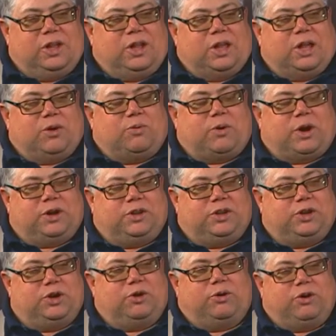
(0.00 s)
I wanted
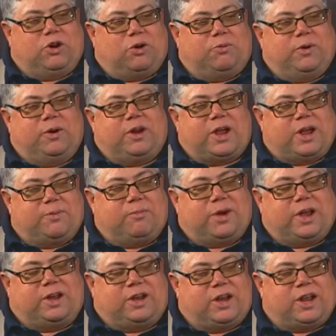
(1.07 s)
to do an open
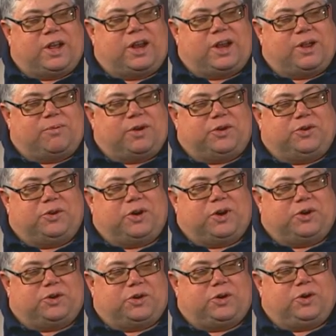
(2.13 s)
mic night at my
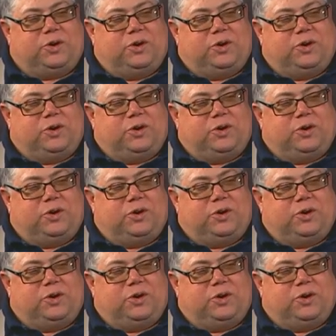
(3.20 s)
church.